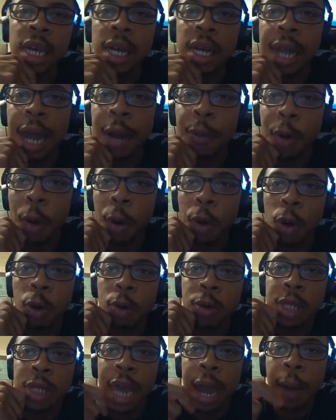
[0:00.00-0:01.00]
like
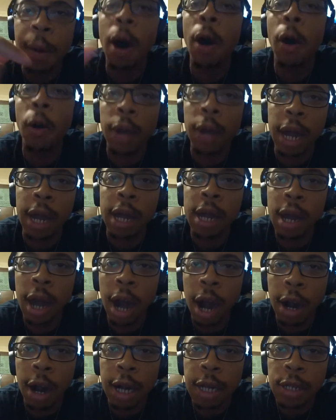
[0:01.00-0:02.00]
Roku's. oh, okay,
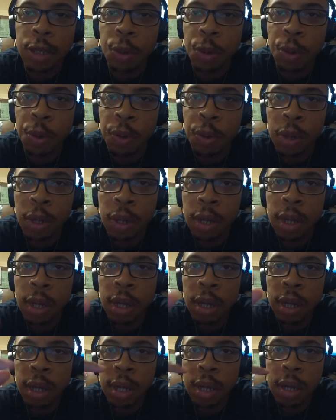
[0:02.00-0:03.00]
all right, that's cool.
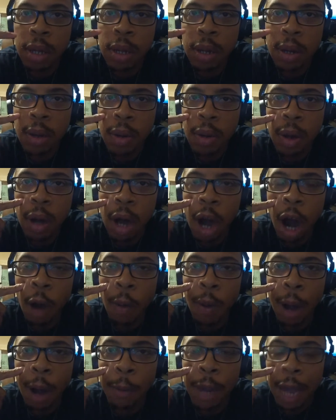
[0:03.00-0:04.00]
All
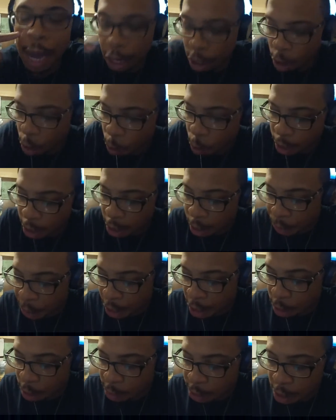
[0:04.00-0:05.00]
right, we got a new one in the
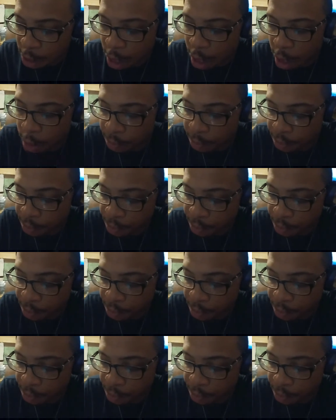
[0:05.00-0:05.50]
building. What's up?